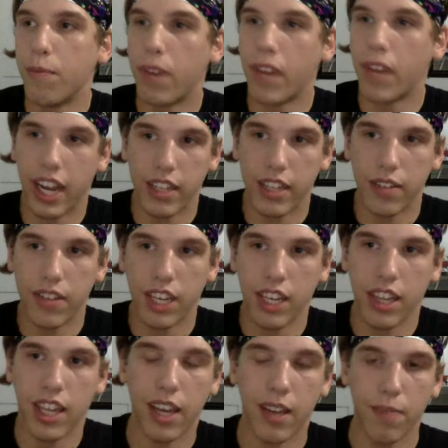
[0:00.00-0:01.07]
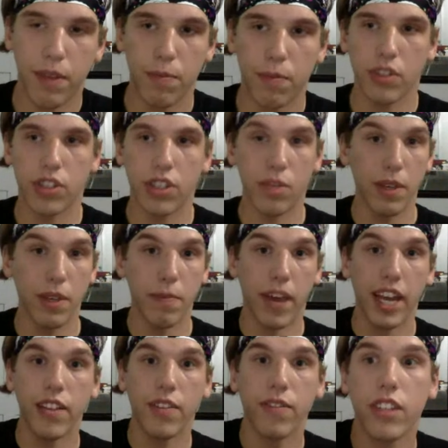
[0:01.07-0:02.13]
But I do think that people should be
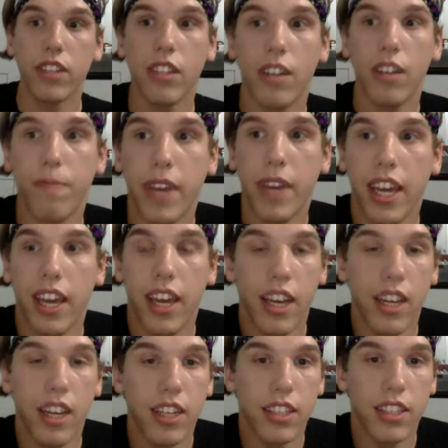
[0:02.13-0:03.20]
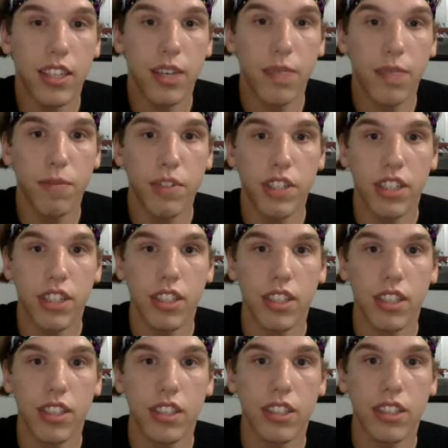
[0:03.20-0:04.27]
mindful of making
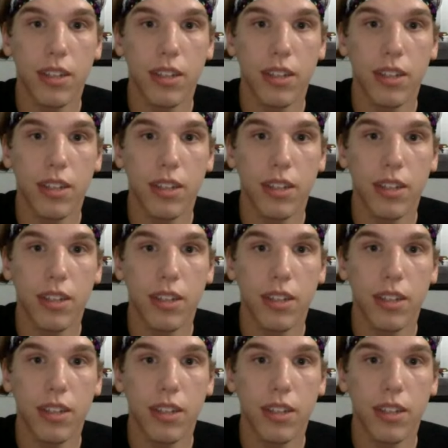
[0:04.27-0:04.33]
assumptions